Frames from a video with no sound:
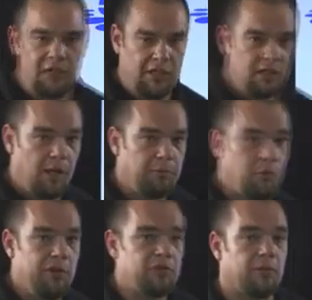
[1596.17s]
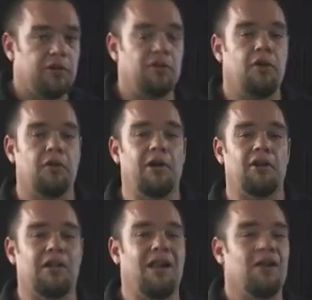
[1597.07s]
in a couple of weeks, we're going to talk
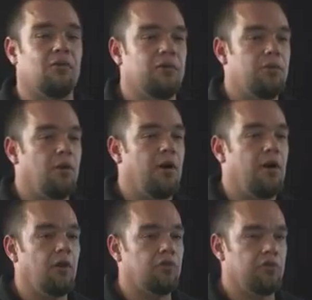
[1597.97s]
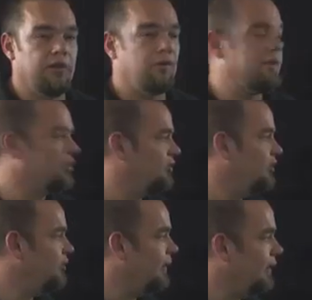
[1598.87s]
about canonical URLs, and that'll make
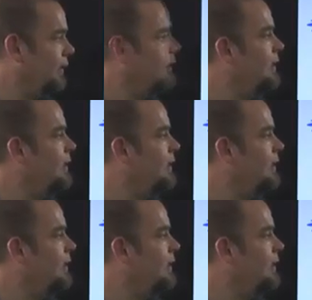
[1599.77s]
sense then.